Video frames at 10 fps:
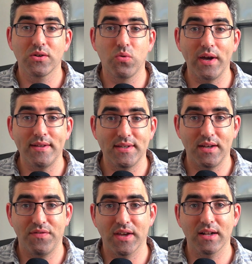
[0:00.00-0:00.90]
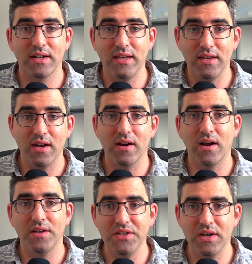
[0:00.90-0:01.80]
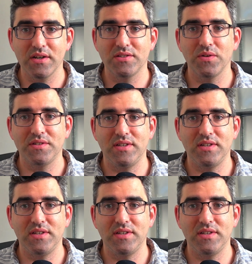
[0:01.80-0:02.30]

quite significantly year on year. So it